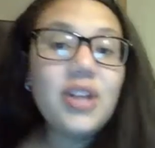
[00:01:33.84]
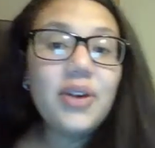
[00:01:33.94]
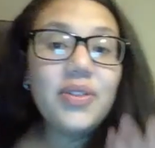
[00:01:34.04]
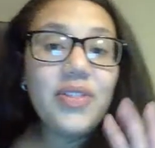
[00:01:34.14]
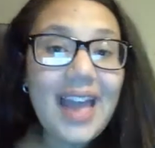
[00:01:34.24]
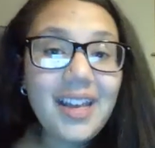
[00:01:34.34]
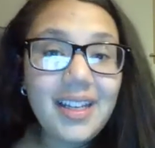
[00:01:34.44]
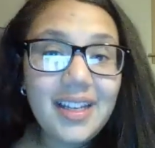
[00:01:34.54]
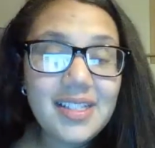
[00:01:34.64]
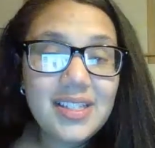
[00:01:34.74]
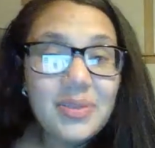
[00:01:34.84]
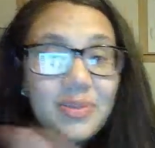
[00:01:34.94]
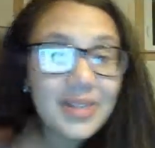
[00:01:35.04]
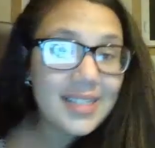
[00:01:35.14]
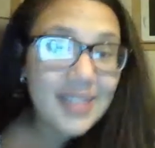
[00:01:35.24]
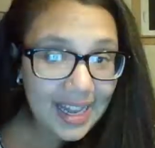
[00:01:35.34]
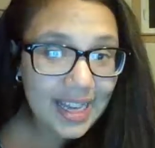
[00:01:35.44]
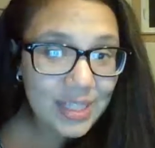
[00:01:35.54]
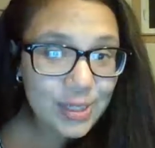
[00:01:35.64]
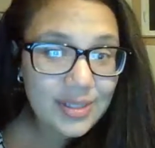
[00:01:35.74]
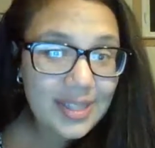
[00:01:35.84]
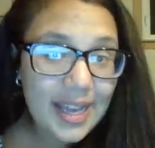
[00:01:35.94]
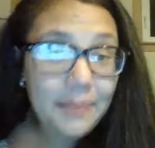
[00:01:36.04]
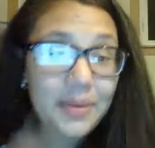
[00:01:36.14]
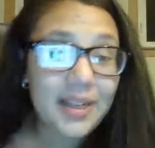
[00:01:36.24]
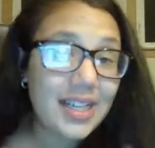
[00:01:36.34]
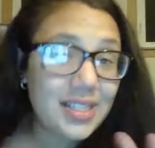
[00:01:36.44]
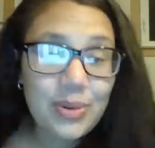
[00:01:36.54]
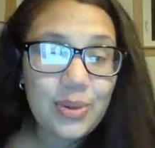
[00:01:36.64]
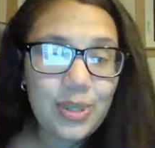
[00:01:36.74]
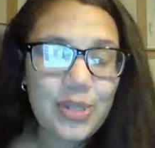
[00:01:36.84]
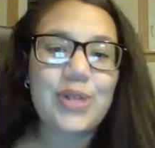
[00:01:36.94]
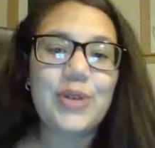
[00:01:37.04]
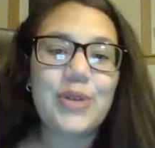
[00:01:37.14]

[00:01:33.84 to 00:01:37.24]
that is the reason that I chose that book as the cornerstone.